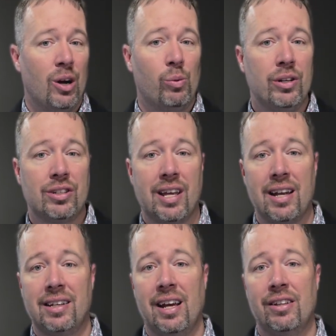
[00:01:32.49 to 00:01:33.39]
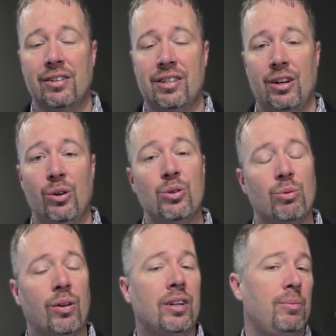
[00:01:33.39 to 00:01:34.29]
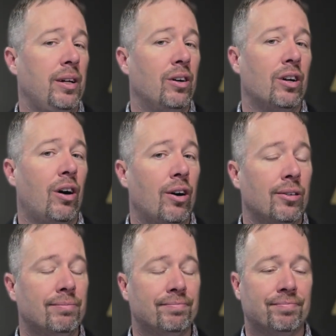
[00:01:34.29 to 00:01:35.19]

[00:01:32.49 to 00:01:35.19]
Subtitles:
We just got together and said, who's willing to be on call?